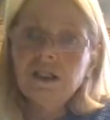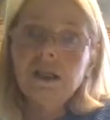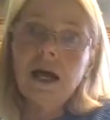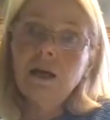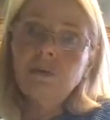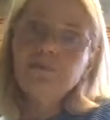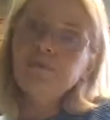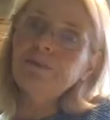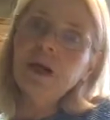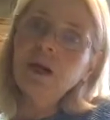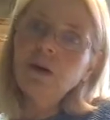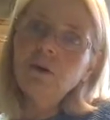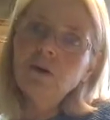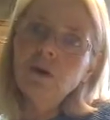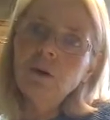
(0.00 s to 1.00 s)
they
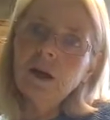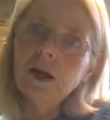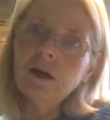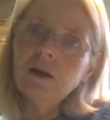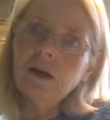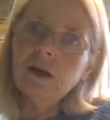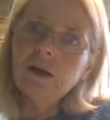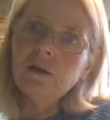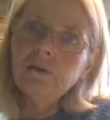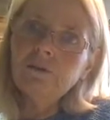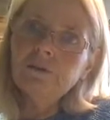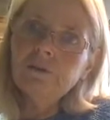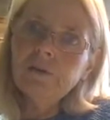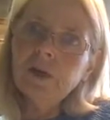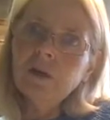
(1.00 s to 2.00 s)
don't know anything.
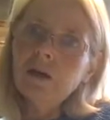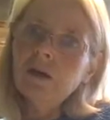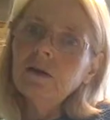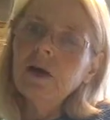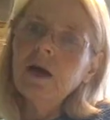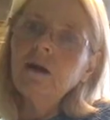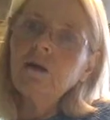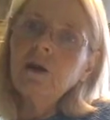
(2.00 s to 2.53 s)
They don't